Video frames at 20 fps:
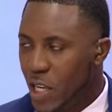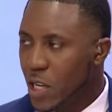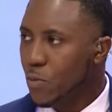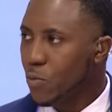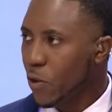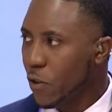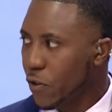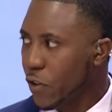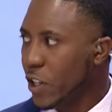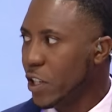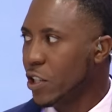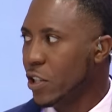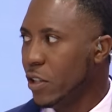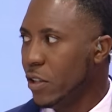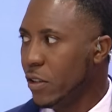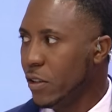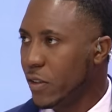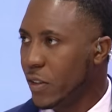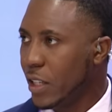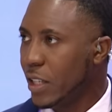be
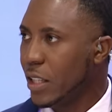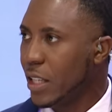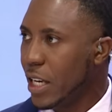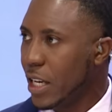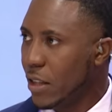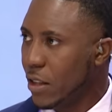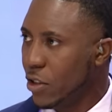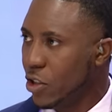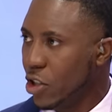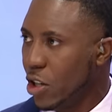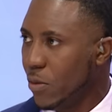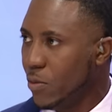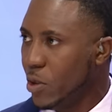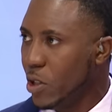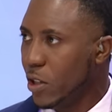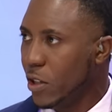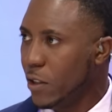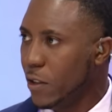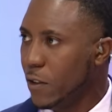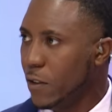professionals and get the job
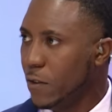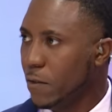done.